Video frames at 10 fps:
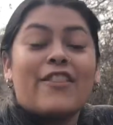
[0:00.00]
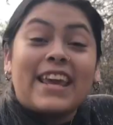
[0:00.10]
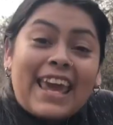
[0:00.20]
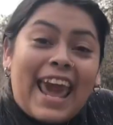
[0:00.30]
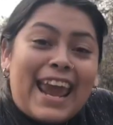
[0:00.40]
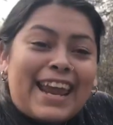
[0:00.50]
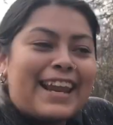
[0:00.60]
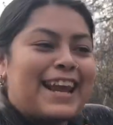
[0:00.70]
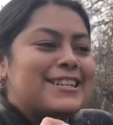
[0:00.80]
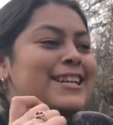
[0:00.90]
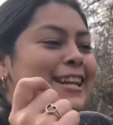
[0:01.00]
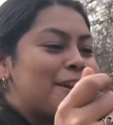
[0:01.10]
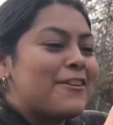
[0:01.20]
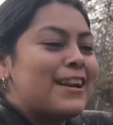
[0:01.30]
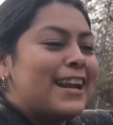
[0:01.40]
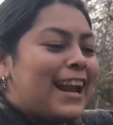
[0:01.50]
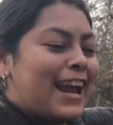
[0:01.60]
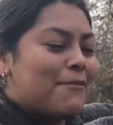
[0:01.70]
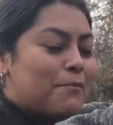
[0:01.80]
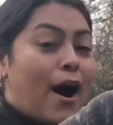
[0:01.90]
on the gate. Like she literally
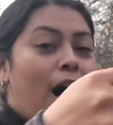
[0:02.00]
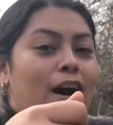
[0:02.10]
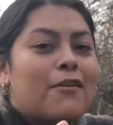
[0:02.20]
like bought